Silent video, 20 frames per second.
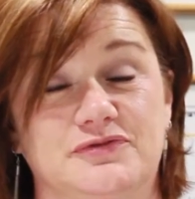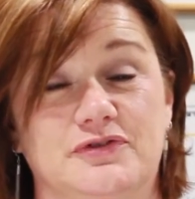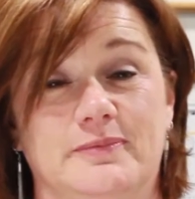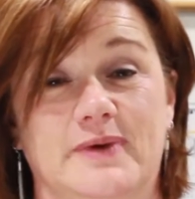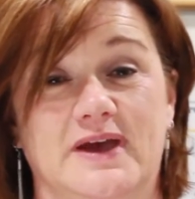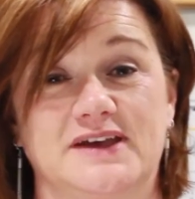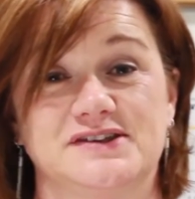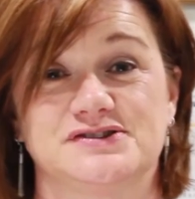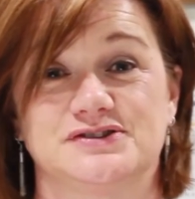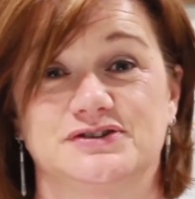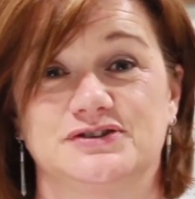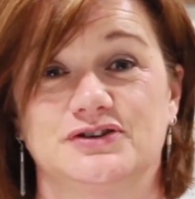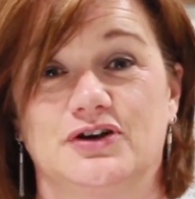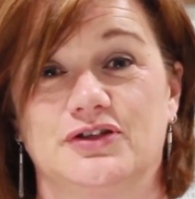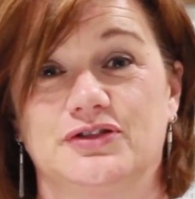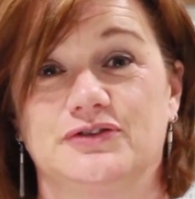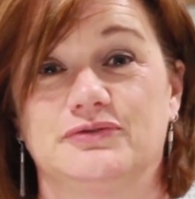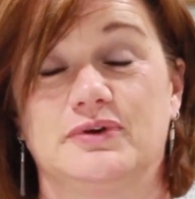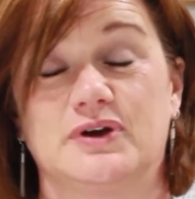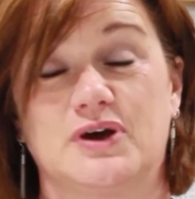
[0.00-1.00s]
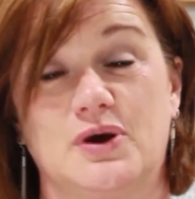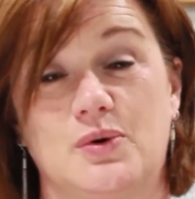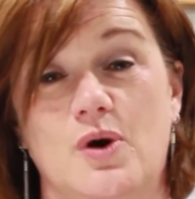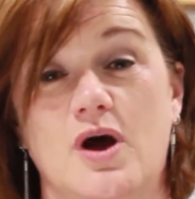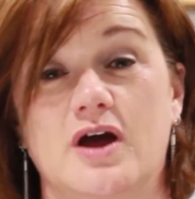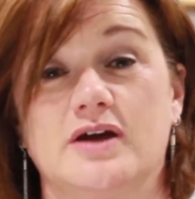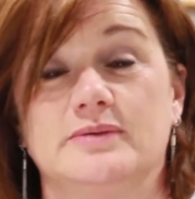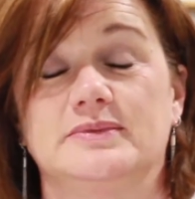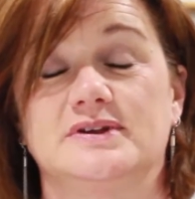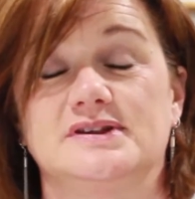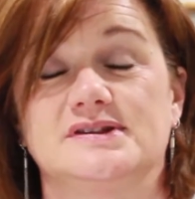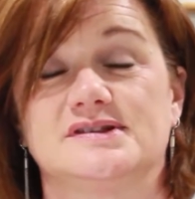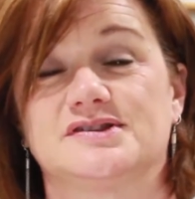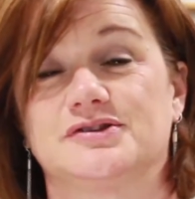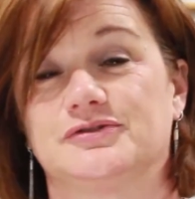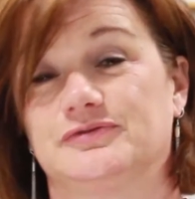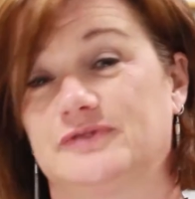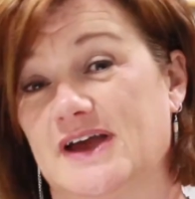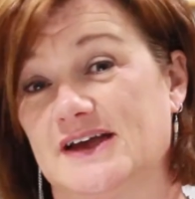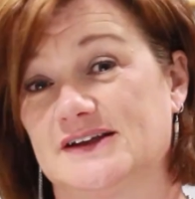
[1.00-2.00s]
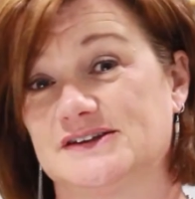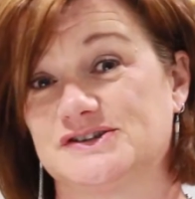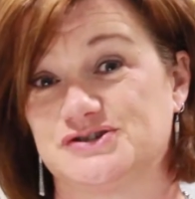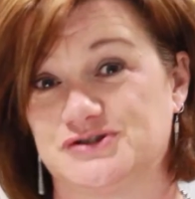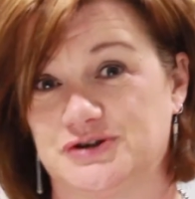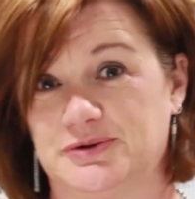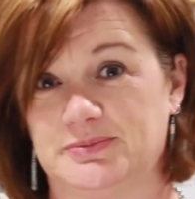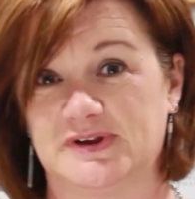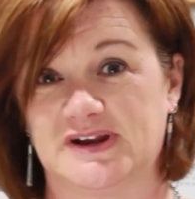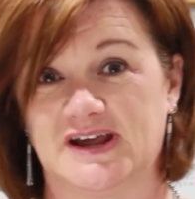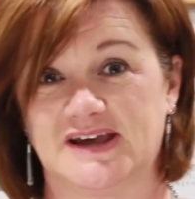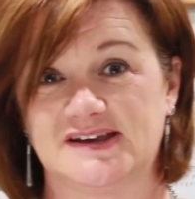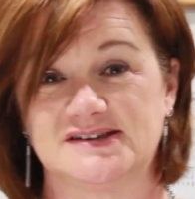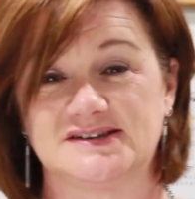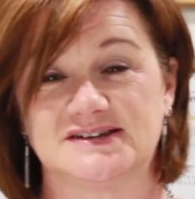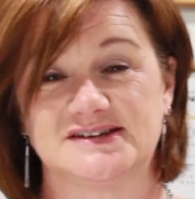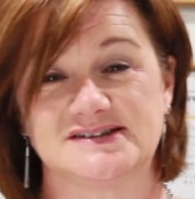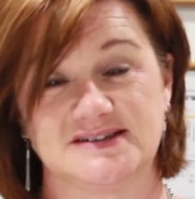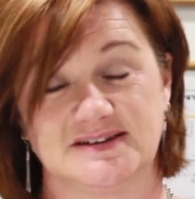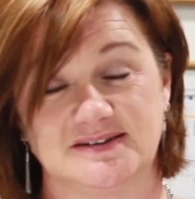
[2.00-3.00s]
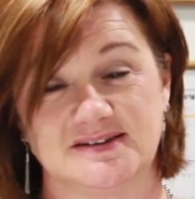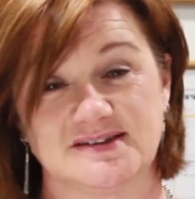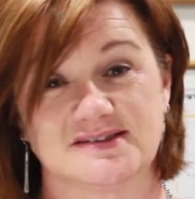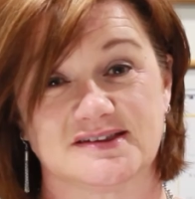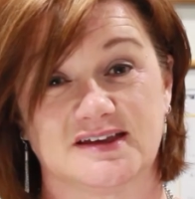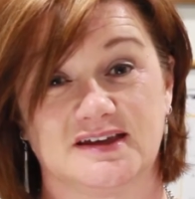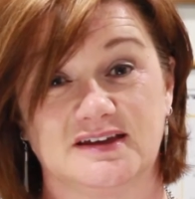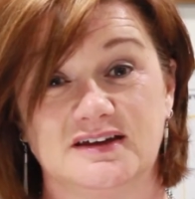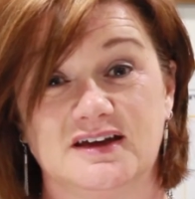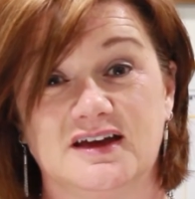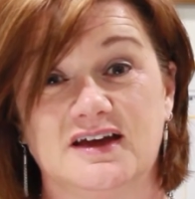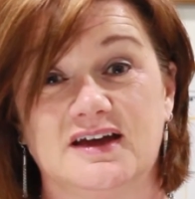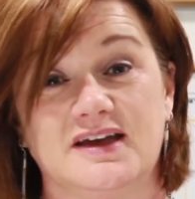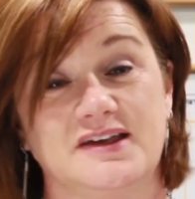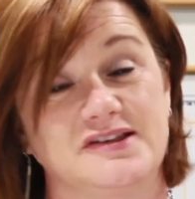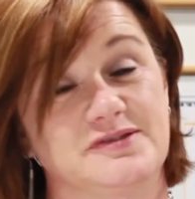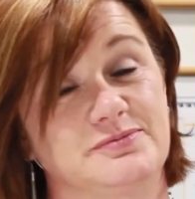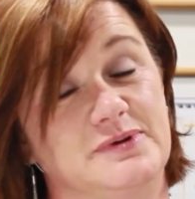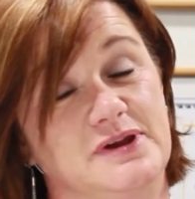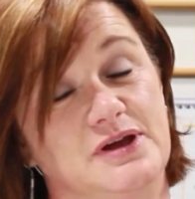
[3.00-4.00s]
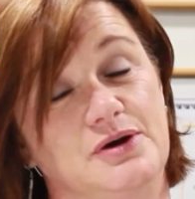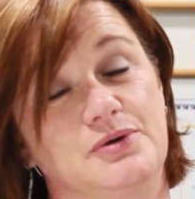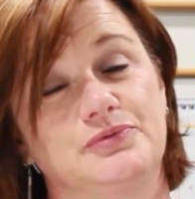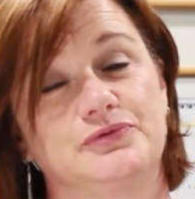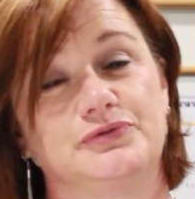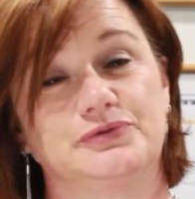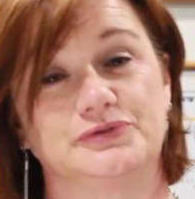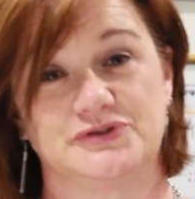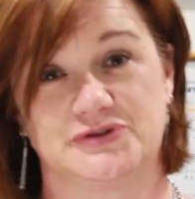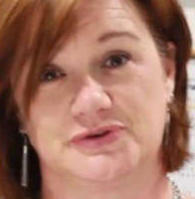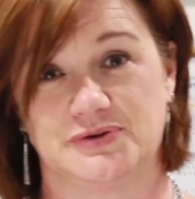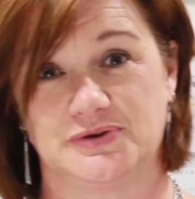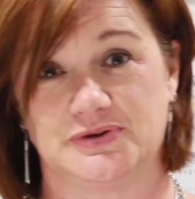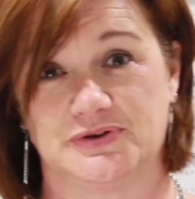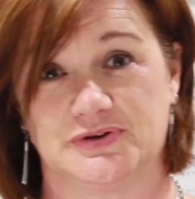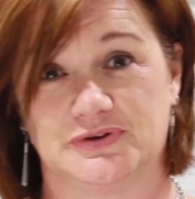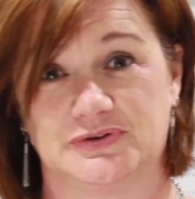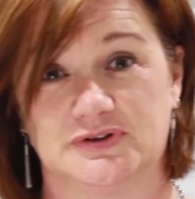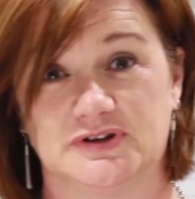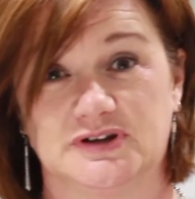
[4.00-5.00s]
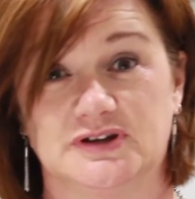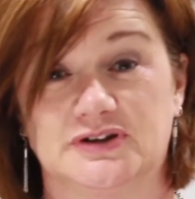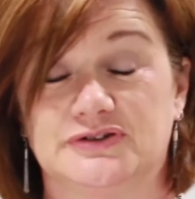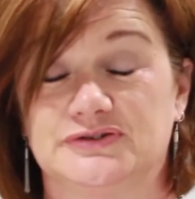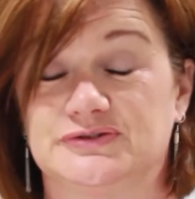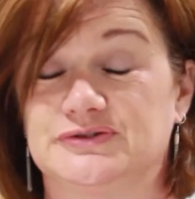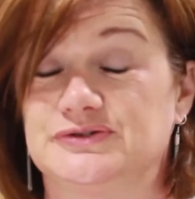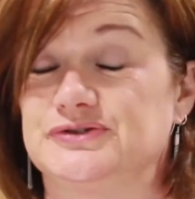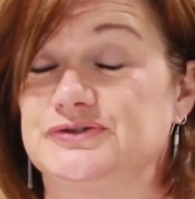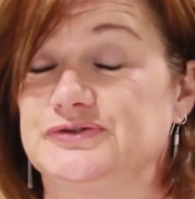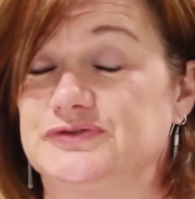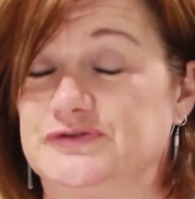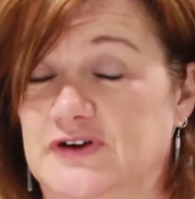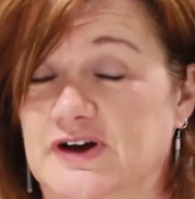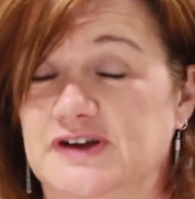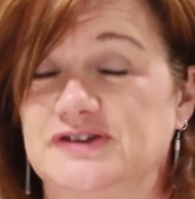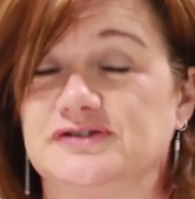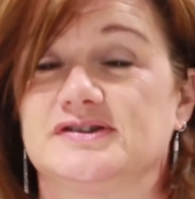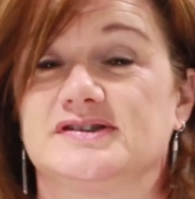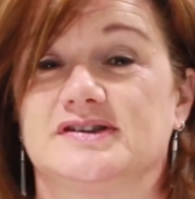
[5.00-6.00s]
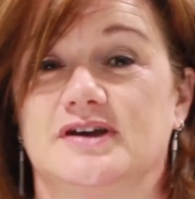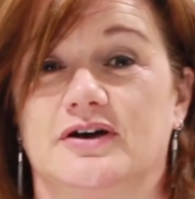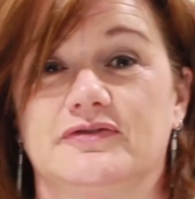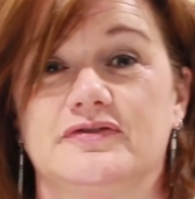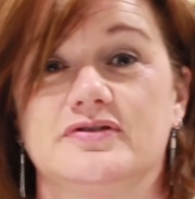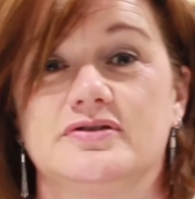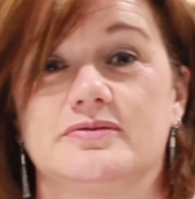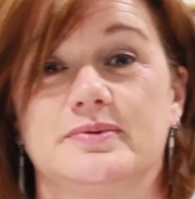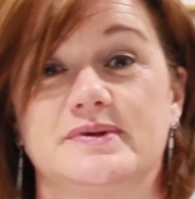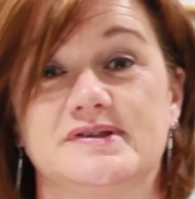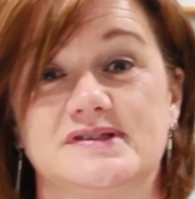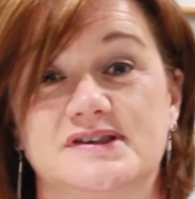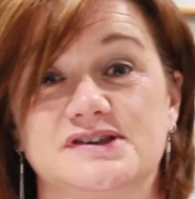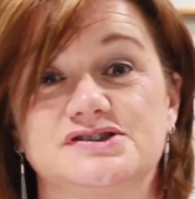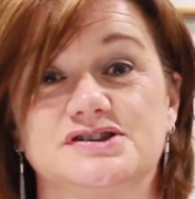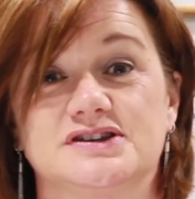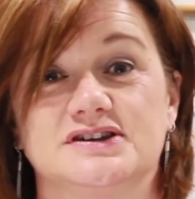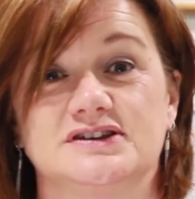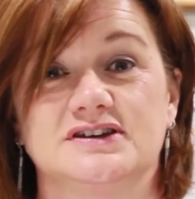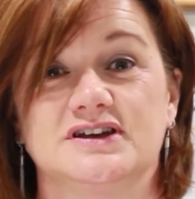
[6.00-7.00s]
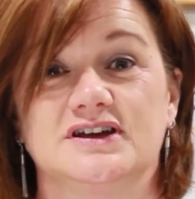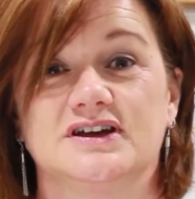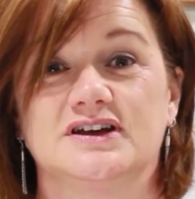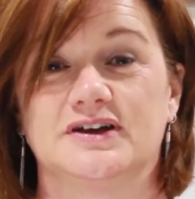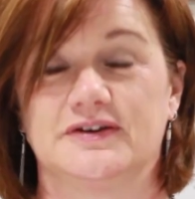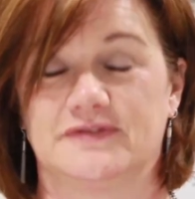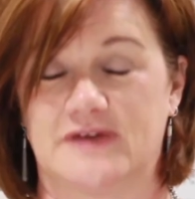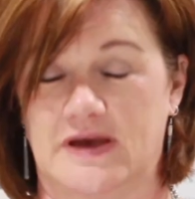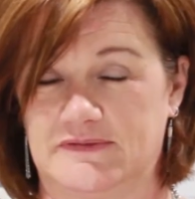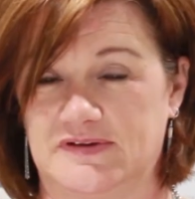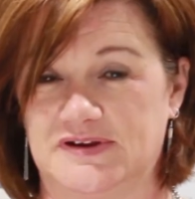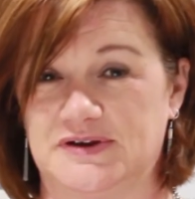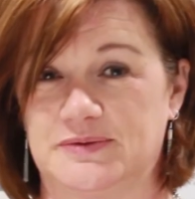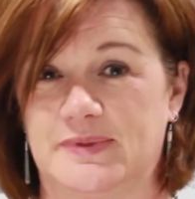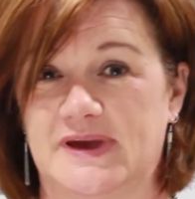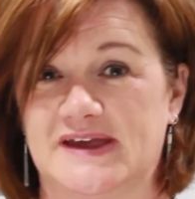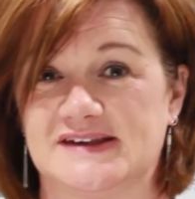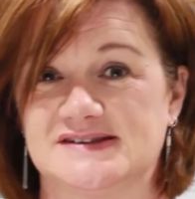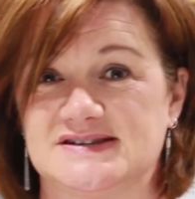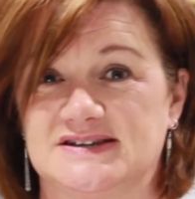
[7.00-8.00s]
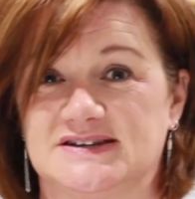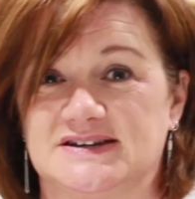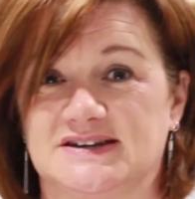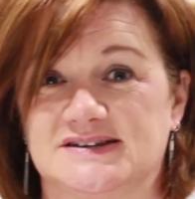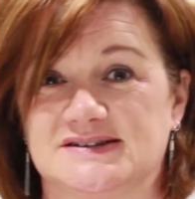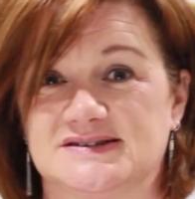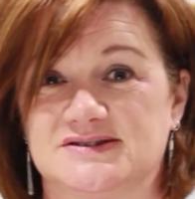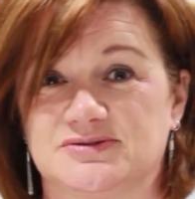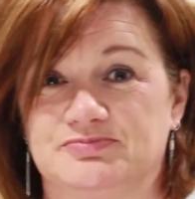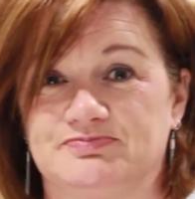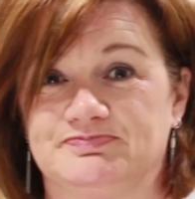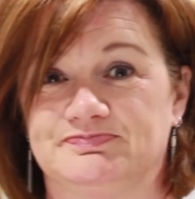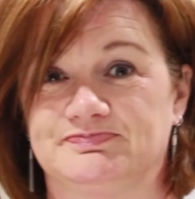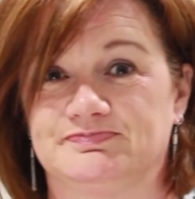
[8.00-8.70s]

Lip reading: information on the requirements around terminating a tenancy has been helpful to you should you find yourself in the position of having a bad tenant.